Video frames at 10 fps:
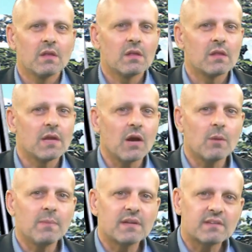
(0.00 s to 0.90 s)
The
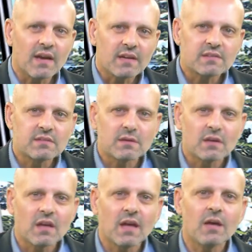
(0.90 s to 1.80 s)
Arabic text
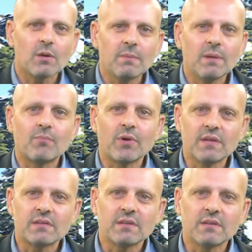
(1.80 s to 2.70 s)
had to be
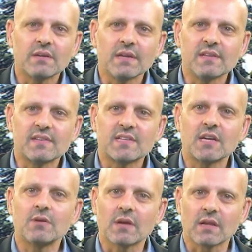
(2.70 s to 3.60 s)
printed in
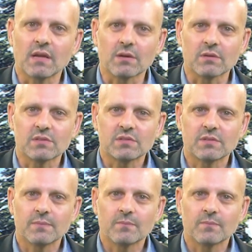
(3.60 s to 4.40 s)
Syriac letters,